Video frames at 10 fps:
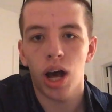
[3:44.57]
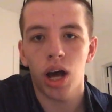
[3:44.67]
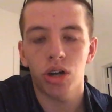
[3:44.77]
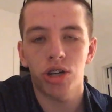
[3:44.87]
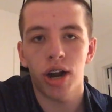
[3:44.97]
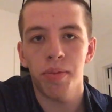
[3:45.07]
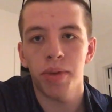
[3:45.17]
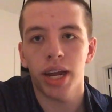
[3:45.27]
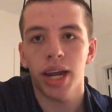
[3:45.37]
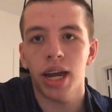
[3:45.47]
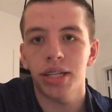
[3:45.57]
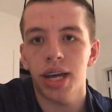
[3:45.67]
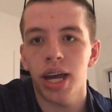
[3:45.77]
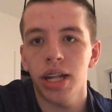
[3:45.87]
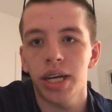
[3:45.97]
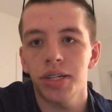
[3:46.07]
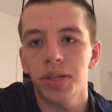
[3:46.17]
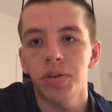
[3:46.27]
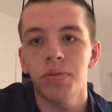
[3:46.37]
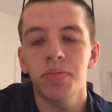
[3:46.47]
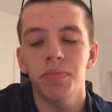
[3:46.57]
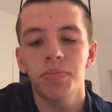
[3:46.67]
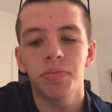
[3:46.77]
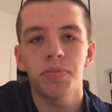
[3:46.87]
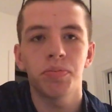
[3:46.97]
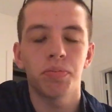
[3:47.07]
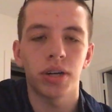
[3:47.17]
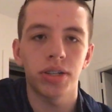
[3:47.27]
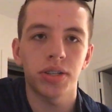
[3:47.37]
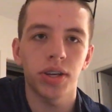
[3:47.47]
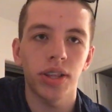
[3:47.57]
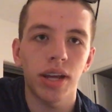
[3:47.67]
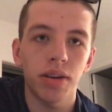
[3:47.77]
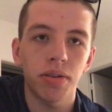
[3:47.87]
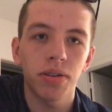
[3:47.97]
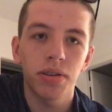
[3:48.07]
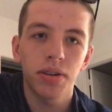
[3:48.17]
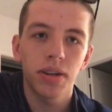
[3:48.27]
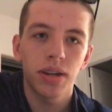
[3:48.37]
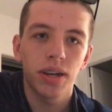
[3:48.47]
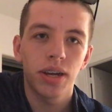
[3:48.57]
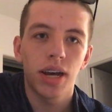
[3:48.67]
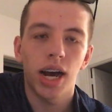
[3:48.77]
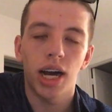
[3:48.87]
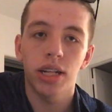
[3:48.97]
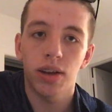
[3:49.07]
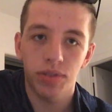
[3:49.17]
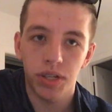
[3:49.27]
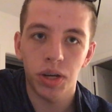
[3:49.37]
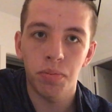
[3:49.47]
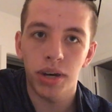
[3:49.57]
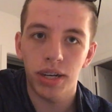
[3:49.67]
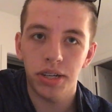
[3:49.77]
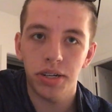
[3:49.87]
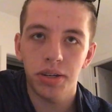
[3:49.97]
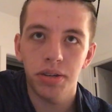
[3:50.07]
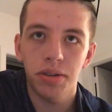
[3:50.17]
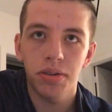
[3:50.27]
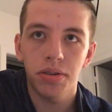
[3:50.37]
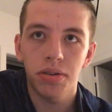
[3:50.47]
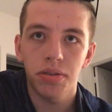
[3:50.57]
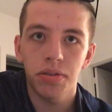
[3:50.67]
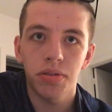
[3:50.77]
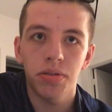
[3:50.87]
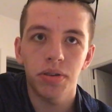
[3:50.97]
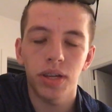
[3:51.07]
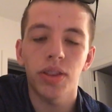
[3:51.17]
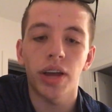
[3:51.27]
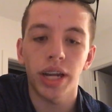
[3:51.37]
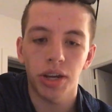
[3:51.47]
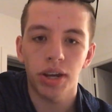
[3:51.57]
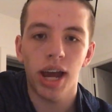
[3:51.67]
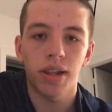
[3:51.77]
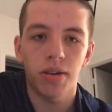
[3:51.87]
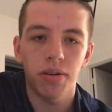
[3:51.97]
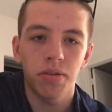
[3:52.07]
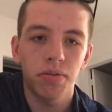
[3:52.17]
I'll try and make it out to LA soon. But until then, I love you so much, and thank you, Catherine.